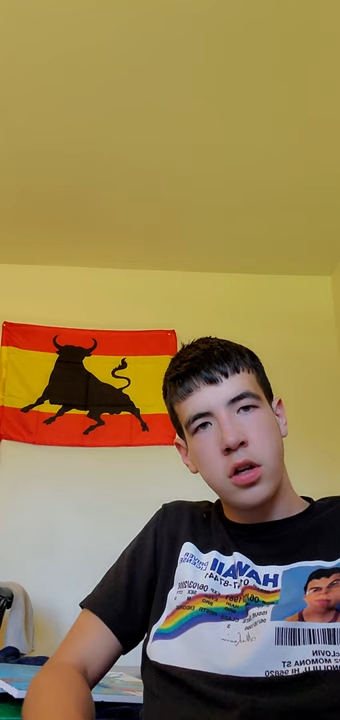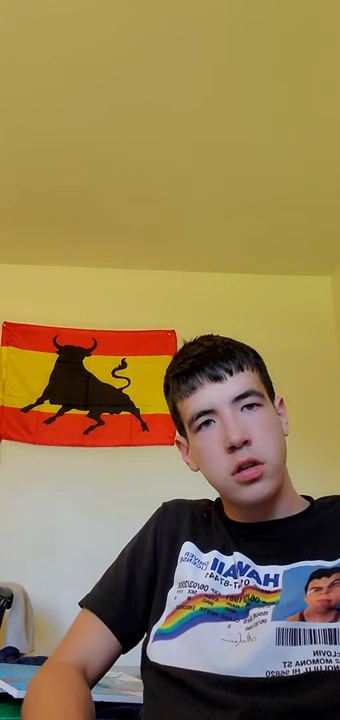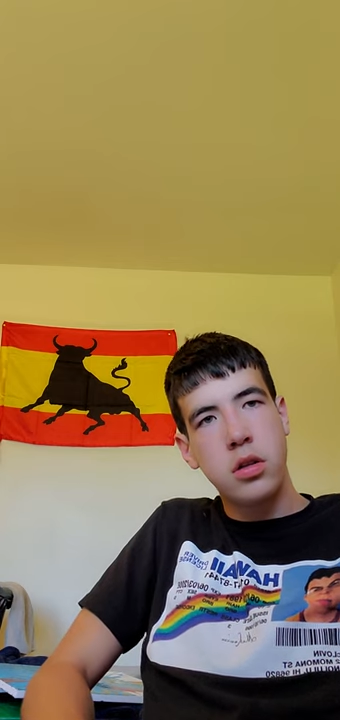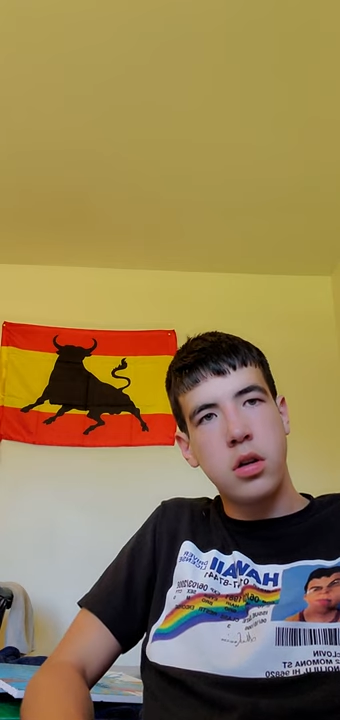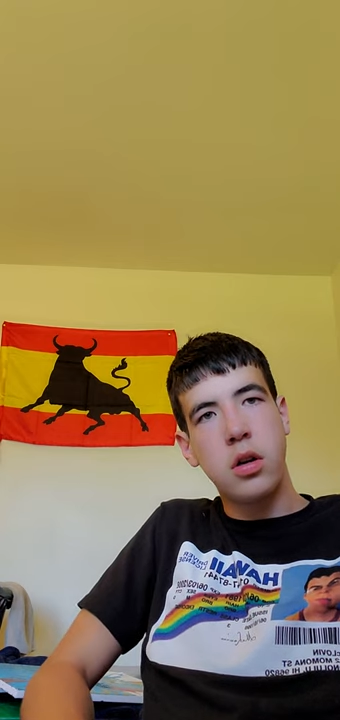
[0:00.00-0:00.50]

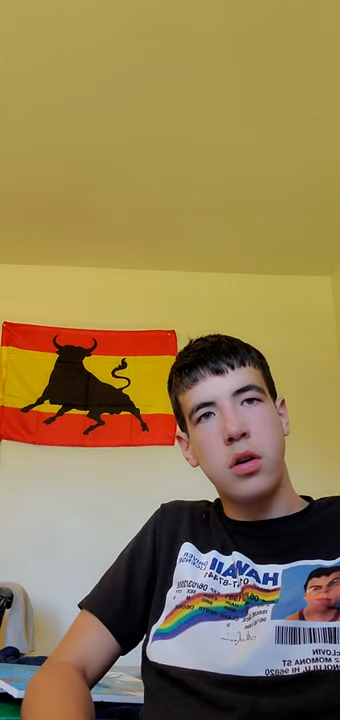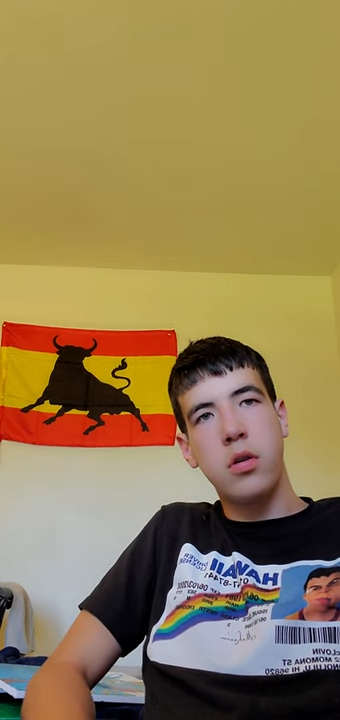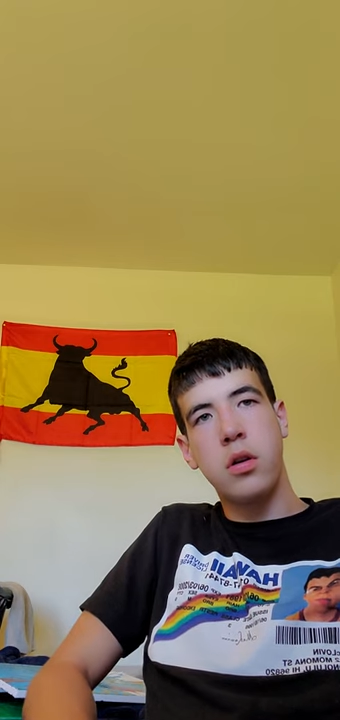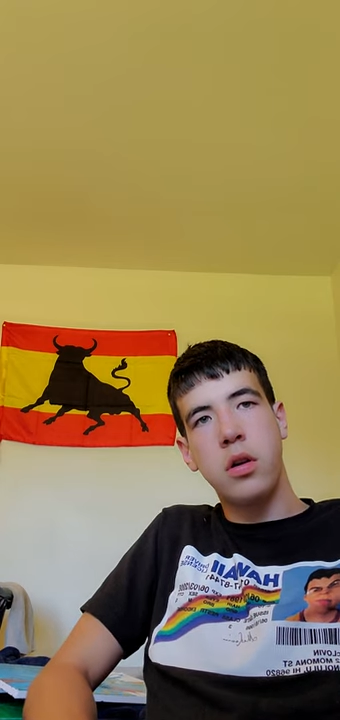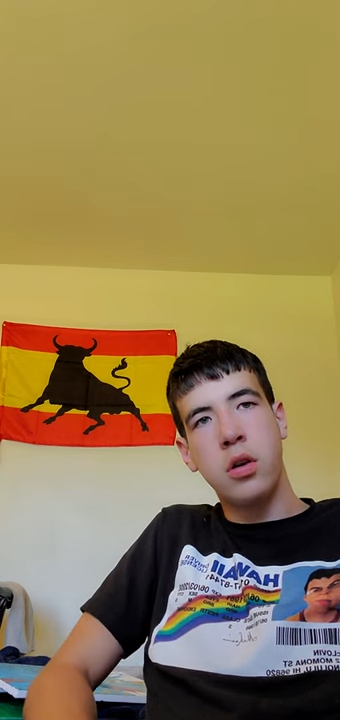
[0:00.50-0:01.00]

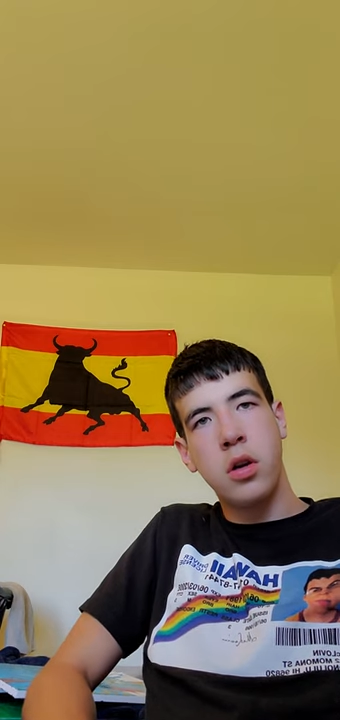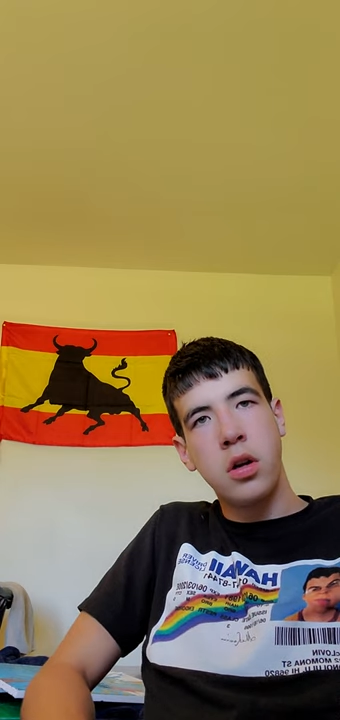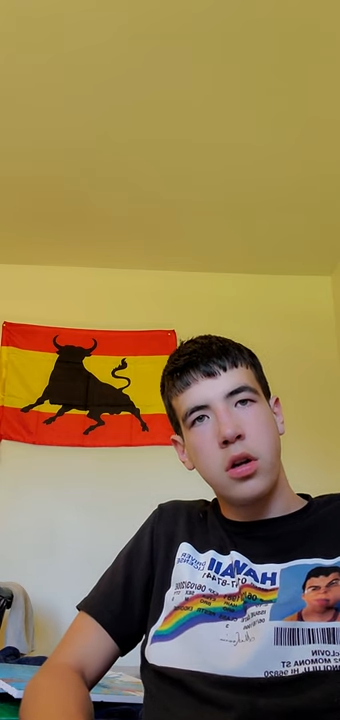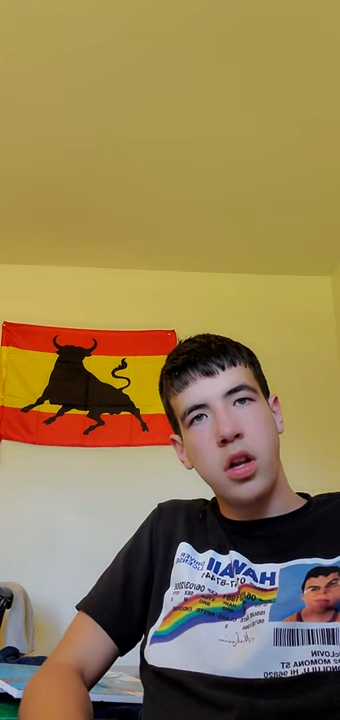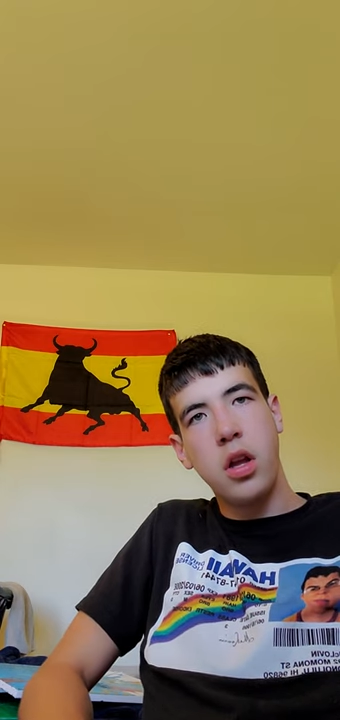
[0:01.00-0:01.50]
So,
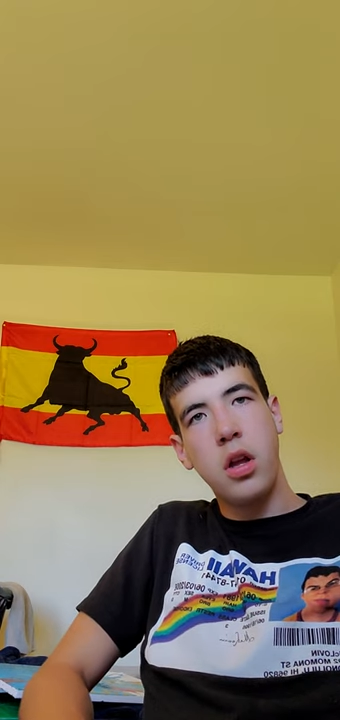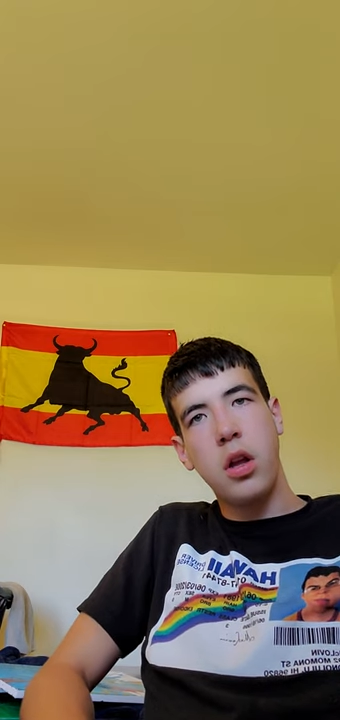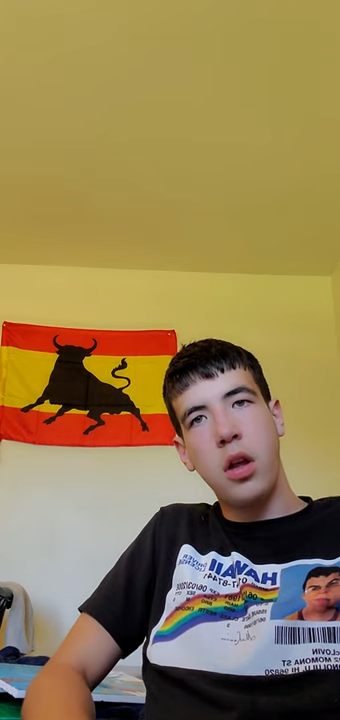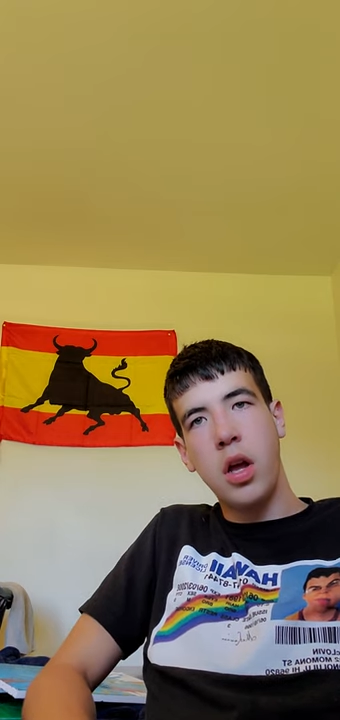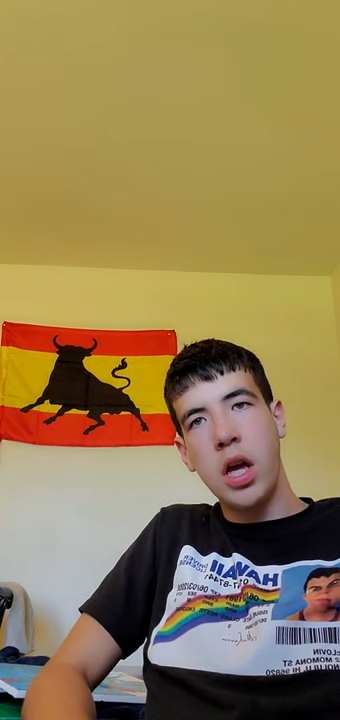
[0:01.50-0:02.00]

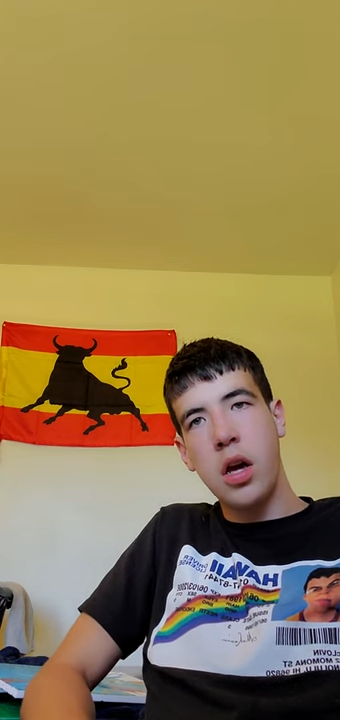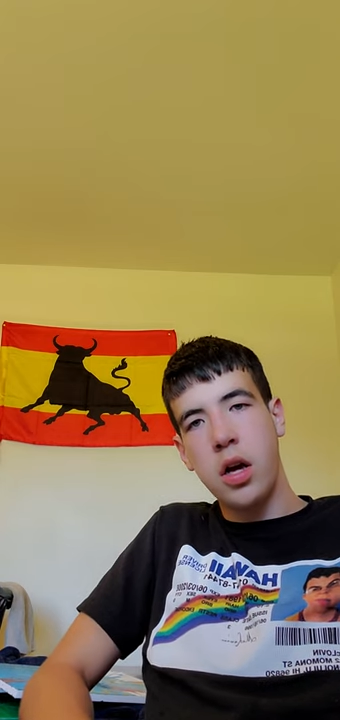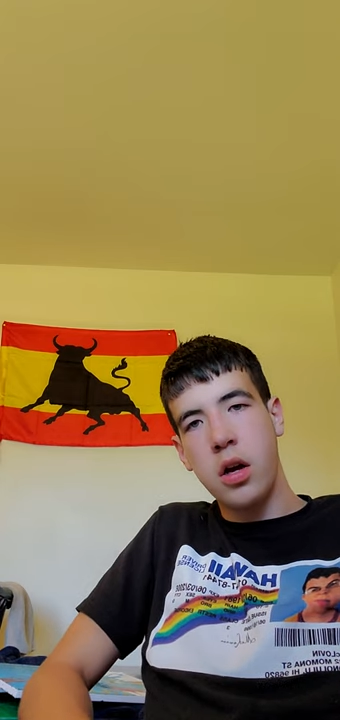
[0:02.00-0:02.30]
yeah.